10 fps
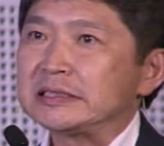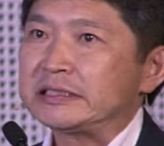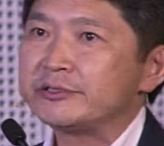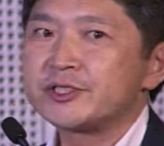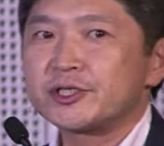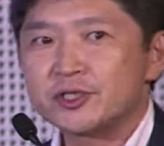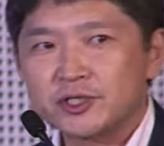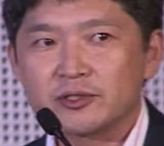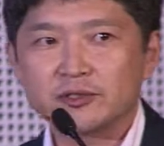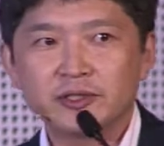
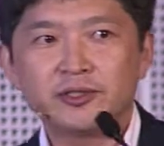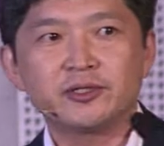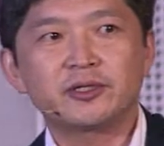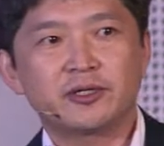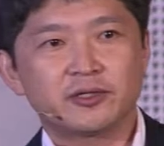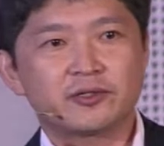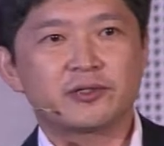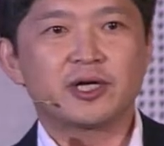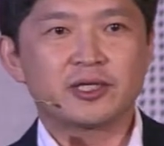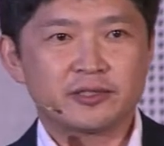researchers indicated
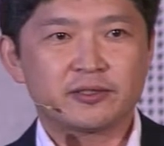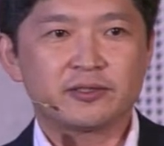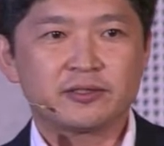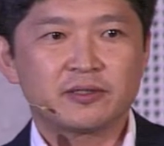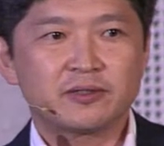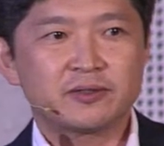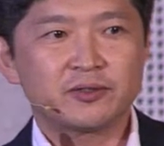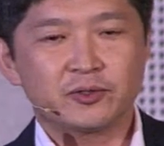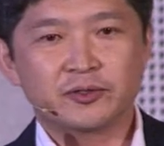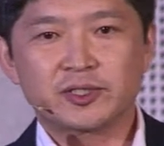that
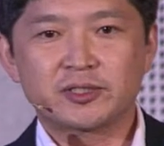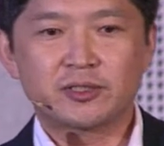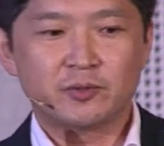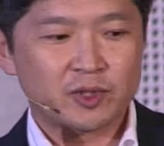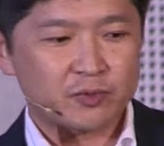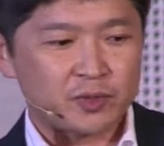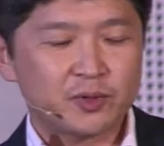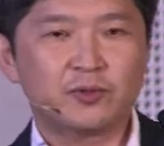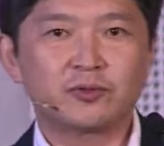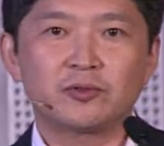several
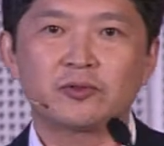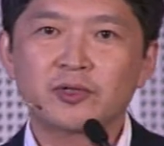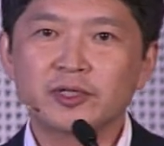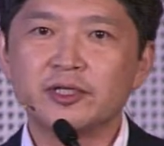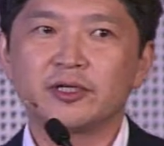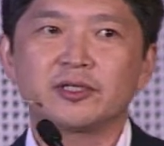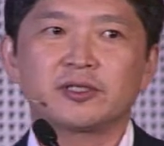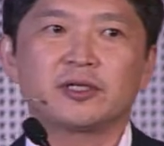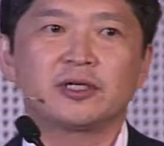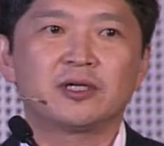people already has
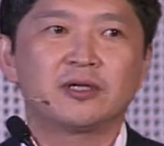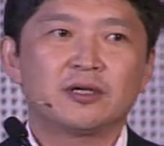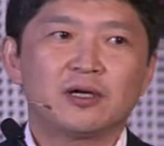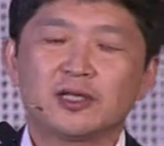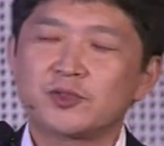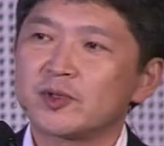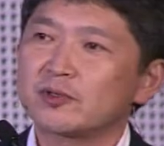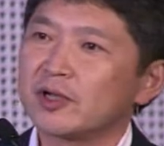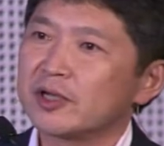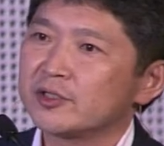a anti-PEG
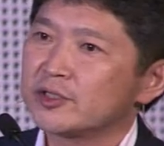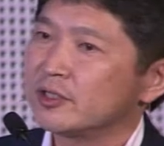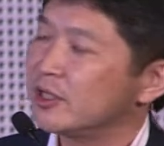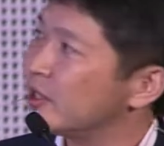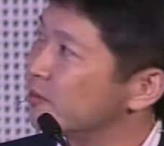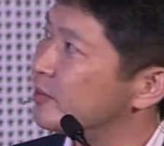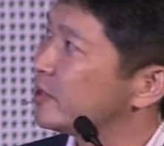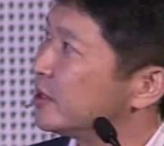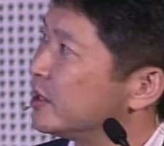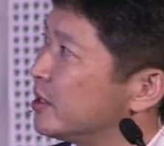IgM,
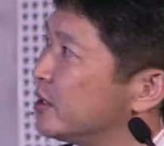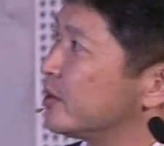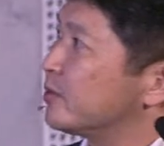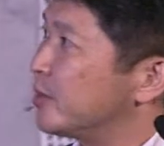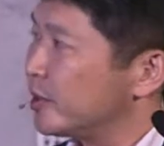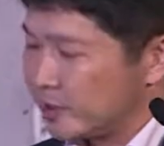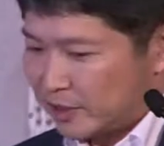but